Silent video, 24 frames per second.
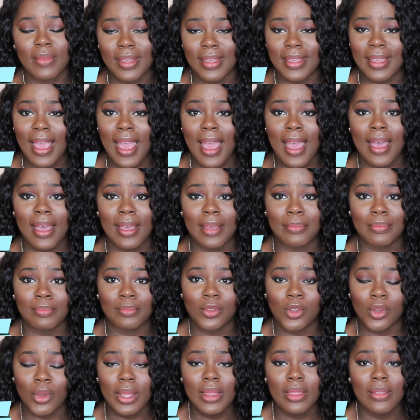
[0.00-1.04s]
Yeah,
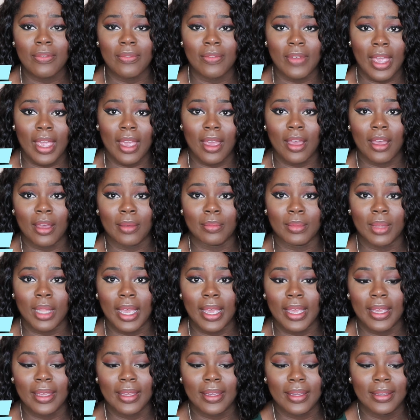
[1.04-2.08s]
join the fam.
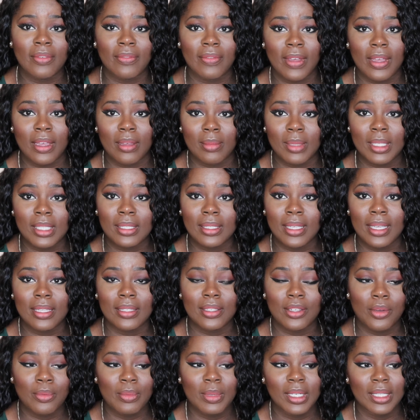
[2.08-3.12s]
Like, fam, let's get
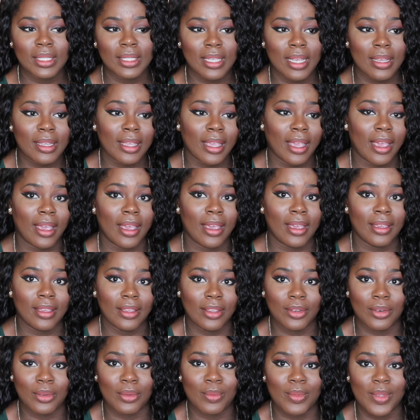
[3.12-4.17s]
Tomi to 10K,
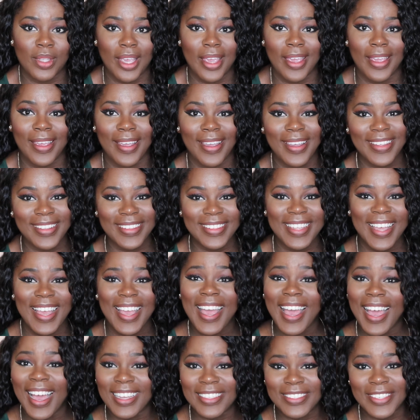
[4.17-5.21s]
you know what I'm saying?
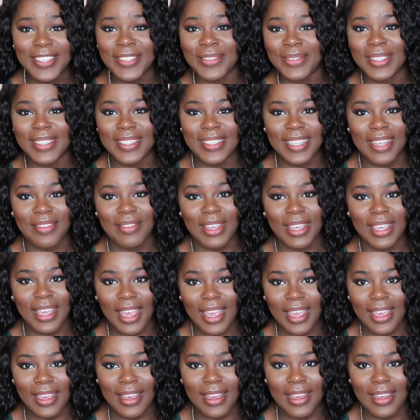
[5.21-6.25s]
I just reached
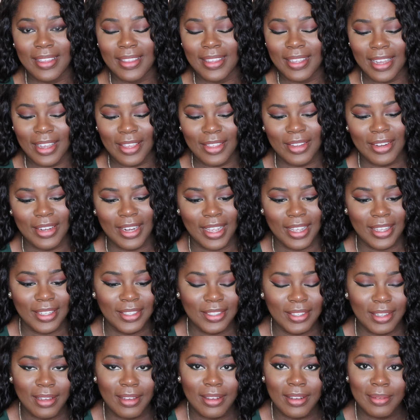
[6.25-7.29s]
7K the other day,
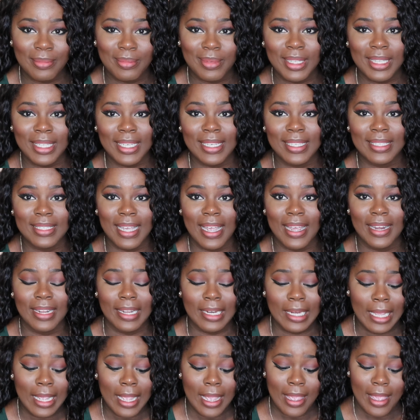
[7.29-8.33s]
so I'm really
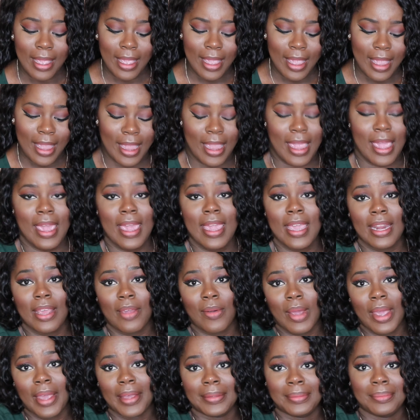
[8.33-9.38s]
excited.
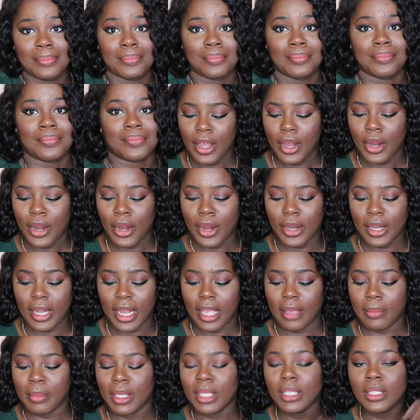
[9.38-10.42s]
Anyway, her
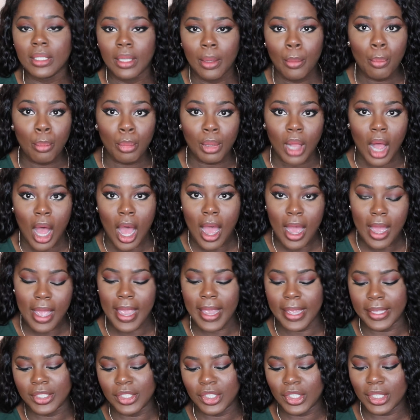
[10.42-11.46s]
name is Blah
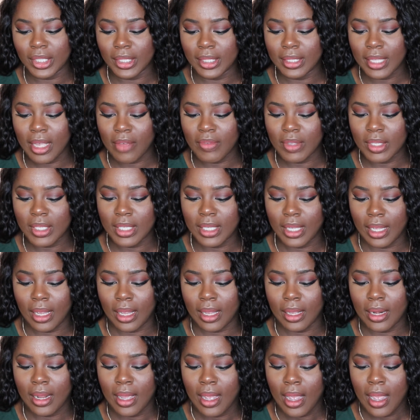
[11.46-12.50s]
and she's
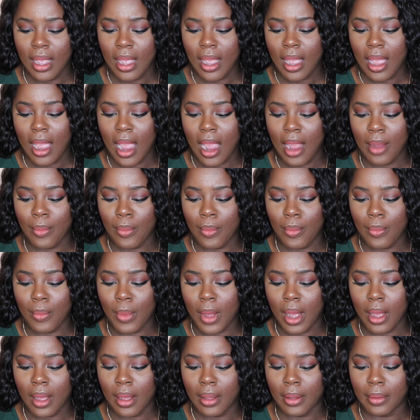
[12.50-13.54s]
17.
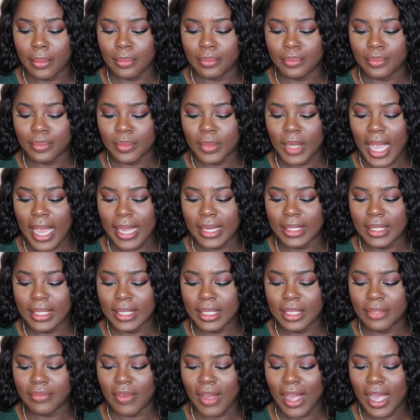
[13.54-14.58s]
I
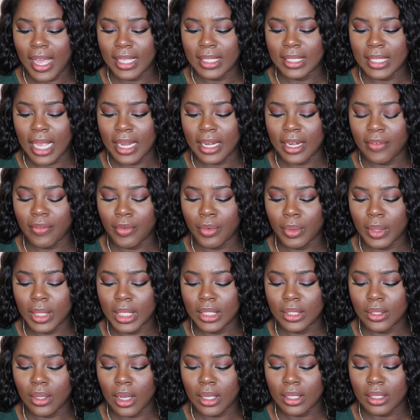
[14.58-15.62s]
need advice. I never really
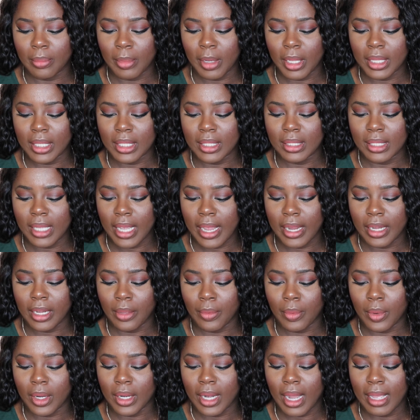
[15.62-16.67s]
talked about this to
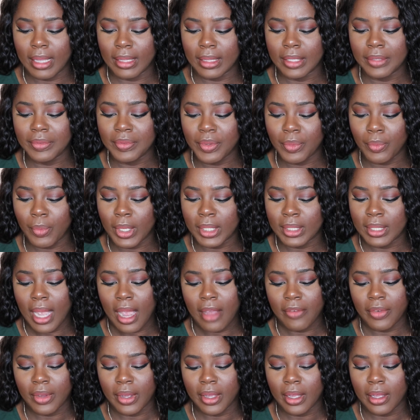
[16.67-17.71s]
anyone. I lived in West
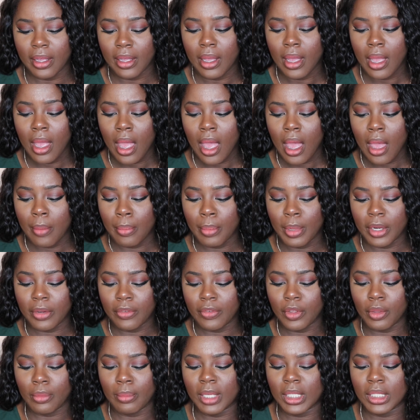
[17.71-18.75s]
Africa, but a
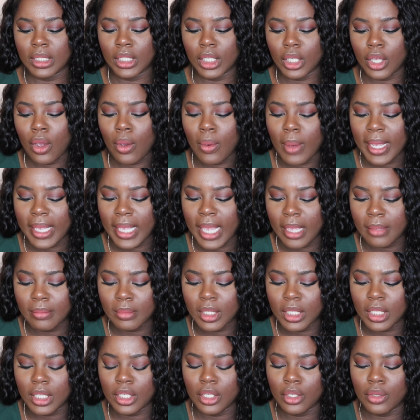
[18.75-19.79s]
few months ago I came
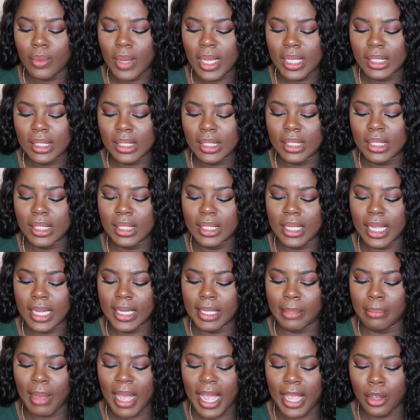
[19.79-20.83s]
to the US to
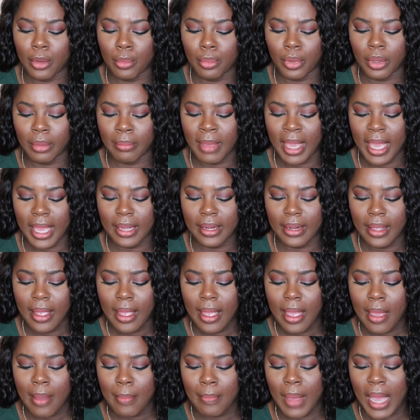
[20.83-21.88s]
study bio-pre-med.
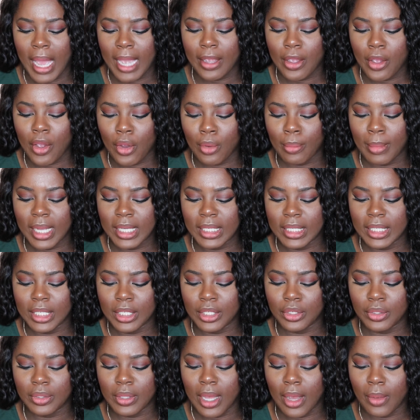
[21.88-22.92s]
Back home I
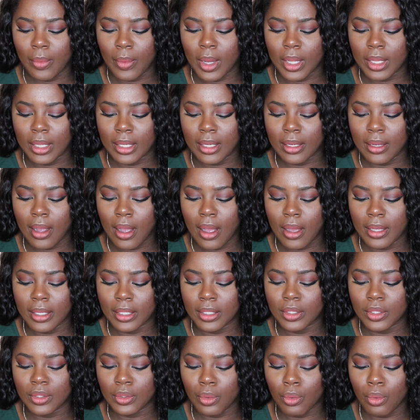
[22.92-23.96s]
didn't do that well
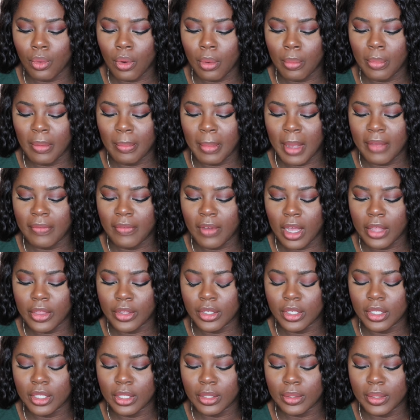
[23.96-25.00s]
in school, but my
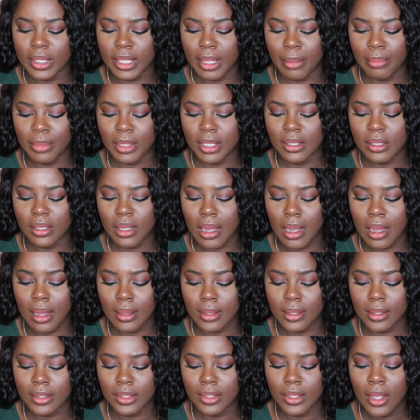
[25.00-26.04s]
father still sent me to
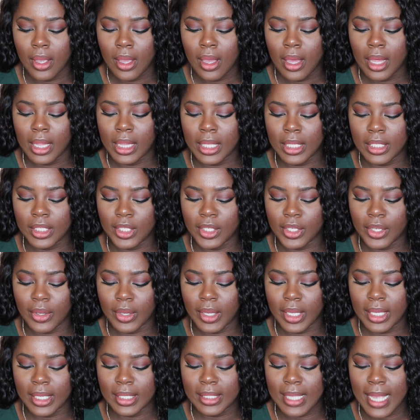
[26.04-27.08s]
college. This year
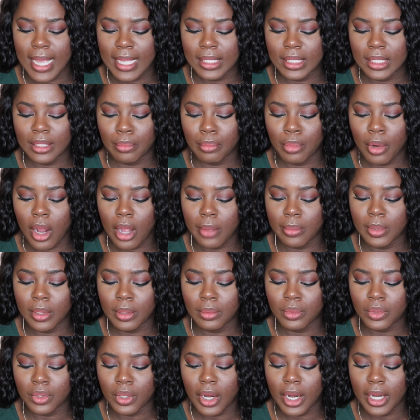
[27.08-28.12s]
he has had some
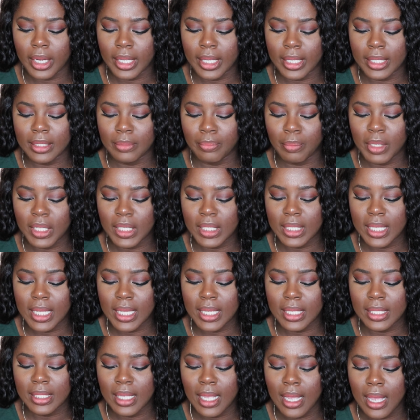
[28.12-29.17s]
problems regarding his
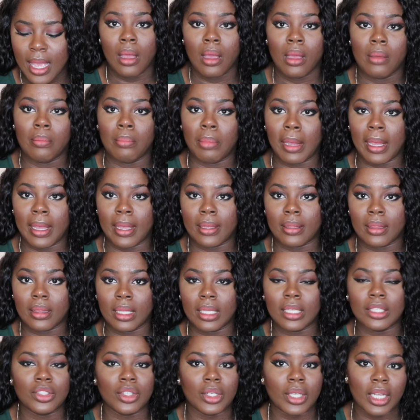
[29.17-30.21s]
business, but
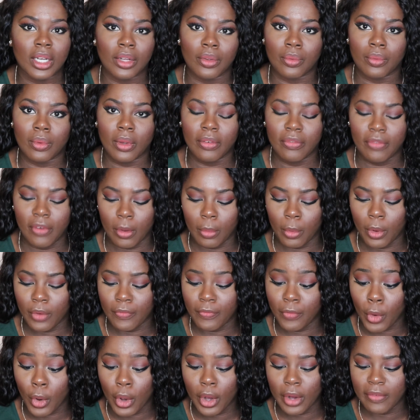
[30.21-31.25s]
things are getting rough
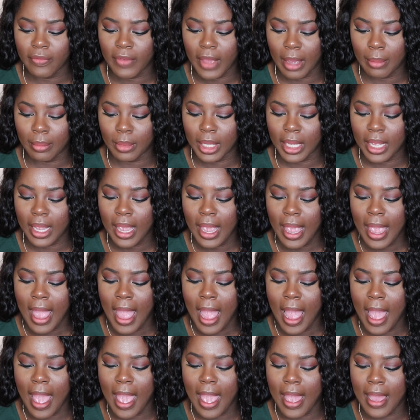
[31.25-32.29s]
for her family.
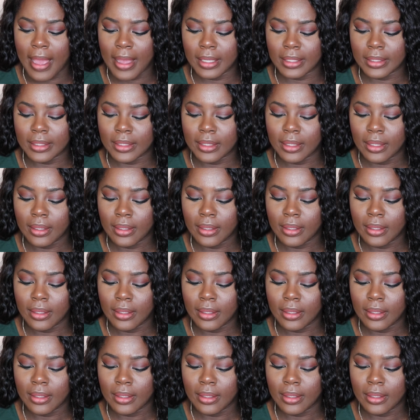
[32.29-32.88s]
And